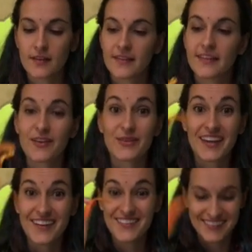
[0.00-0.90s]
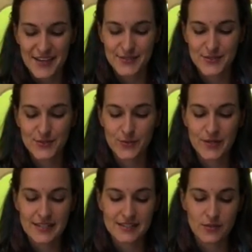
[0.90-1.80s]
There we go.
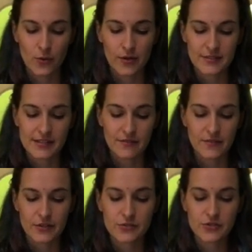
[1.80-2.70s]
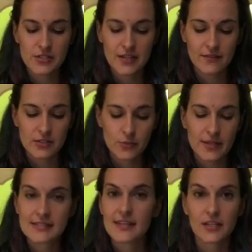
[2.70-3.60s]
Squeeze the oils out first. So just give it a
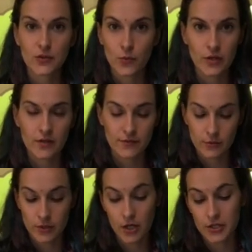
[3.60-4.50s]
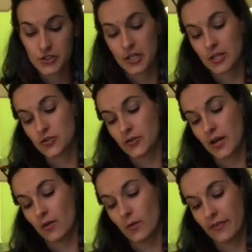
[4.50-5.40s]
twist like you would if you were garnishing a
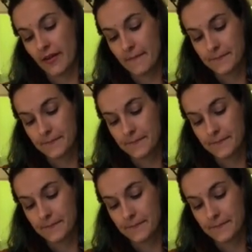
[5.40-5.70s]
drink with it.